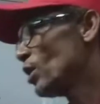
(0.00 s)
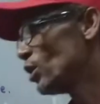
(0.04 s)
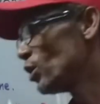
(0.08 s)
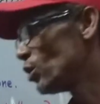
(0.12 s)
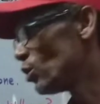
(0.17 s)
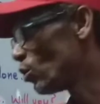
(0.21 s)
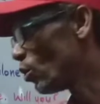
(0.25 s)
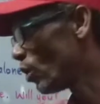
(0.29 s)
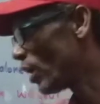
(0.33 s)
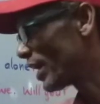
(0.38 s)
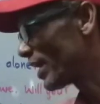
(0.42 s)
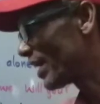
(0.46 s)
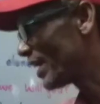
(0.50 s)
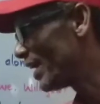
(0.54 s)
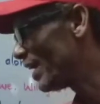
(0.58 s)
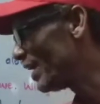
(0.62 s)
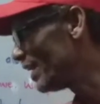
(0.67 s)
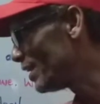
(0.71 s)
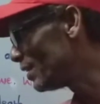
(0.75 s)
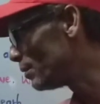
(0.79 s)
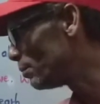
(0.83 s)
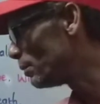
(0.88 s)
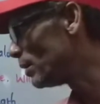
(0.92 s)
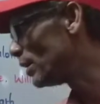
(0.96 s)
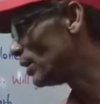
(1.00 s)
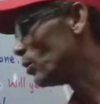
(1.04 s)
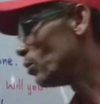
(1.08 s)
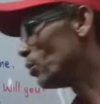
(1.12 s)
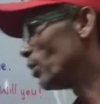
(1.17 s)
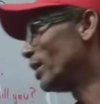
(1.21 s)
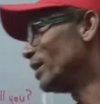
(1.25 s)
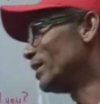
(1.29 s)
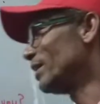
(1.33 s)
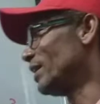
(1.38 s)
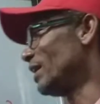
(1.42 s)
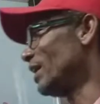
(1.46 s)
You are killing me,
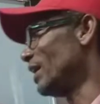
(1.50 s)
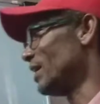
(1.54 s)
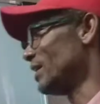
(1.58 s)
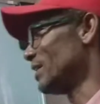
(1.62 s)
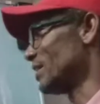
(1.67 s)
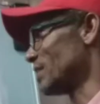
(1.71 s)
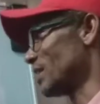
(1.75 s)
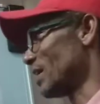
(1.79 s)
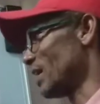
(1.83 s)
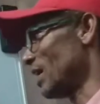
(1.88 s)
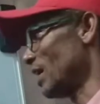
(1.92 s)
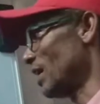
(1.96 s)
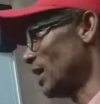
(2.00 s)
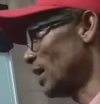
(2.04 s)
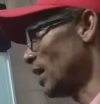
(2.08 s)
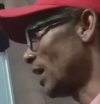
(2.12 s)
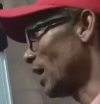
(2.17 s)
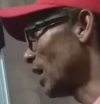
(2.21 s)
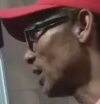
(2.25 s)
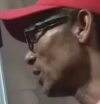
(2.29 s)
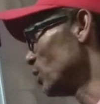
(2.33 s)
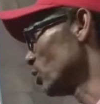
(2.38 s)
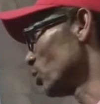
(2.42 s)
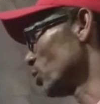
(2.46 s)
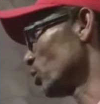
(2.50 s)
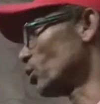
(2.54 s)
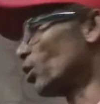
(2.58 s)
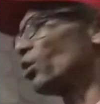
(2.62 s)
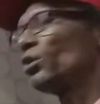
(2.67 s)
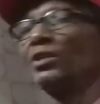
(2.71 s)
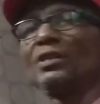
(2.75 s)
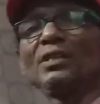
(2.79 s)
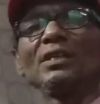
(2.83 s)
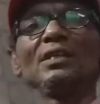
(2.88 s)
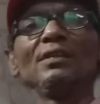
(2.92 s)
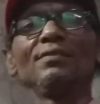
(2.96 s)
way dilaysa, and you
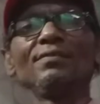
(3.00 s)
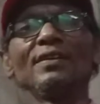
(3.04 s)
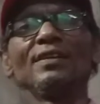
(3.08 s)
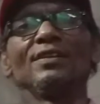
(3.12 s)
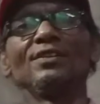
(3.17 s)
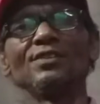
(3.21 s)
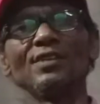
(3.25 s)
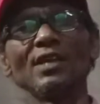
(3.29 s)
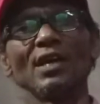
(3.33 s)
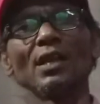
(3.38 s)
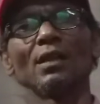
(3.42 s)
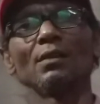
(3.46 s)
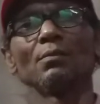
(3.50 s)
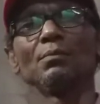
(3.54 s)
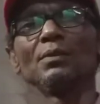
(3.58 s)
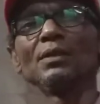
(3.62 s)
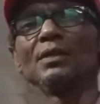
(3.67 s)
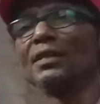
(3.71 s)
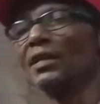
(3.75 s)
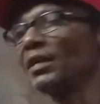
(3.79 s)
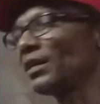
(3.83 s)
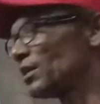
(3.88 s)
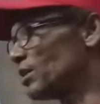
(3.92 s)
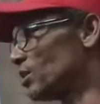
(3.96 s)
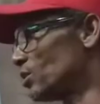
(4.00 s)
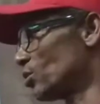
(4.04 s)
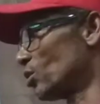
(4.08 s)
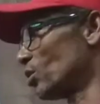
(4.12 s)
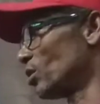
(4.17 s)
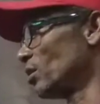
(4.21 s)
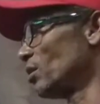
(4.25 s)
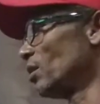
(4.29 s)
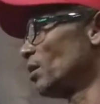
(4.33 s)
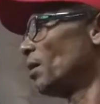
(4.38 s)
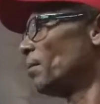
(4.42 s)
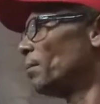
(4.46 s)
don't even tell me the reason.
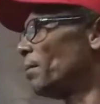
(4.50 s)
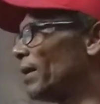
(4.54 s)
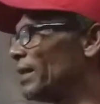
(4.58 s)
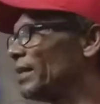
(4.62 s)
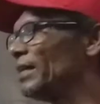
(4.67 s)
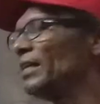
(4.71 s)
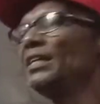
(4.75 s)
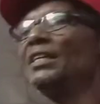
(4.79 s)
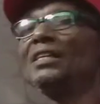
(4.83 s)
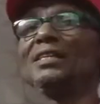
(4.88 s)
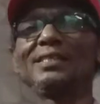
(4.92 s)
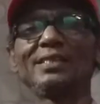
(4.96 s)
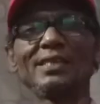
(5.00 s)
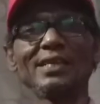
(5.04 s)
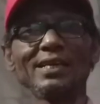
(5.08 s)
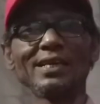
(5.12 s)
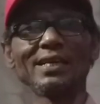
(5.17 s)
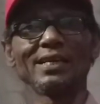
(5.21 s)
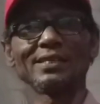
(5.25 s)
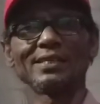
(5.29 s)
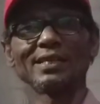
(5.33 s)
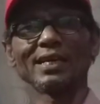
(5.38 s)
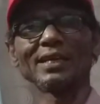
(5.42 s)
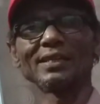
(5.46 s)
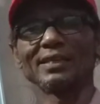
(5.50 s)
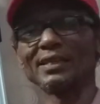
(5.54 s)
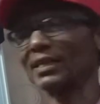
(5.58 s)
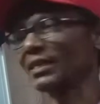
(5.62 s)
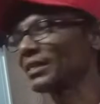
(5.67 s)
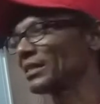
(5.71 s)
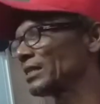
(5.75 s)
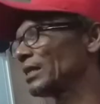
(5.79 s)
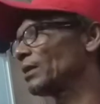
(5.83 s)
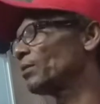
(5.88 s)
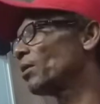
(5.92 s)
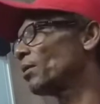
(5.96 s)
Mani ishegeis hadana
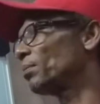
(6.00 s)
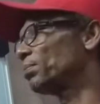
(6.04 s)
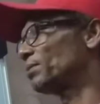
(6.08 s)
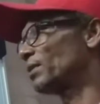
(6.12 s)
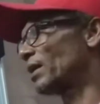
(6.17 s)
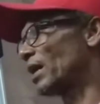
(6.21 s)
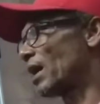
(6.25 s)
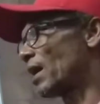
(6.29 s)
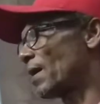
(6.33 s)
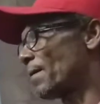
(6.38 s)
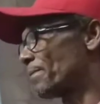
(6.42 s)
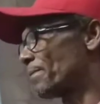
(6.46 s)
sawabta.